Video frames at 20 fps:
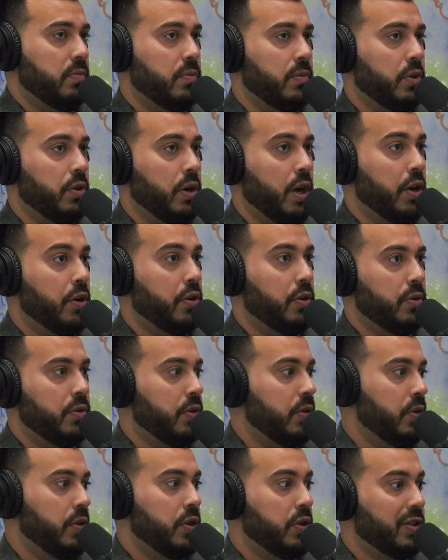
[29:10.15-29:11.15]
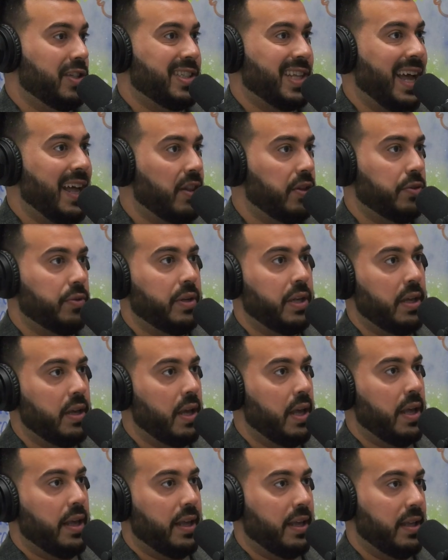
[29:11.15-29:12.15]
their salary
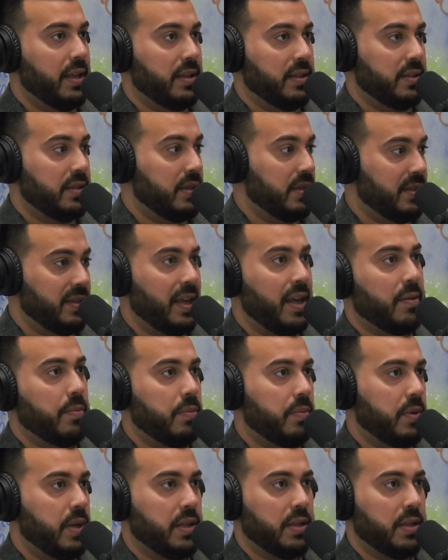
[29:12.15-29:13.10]
is the same.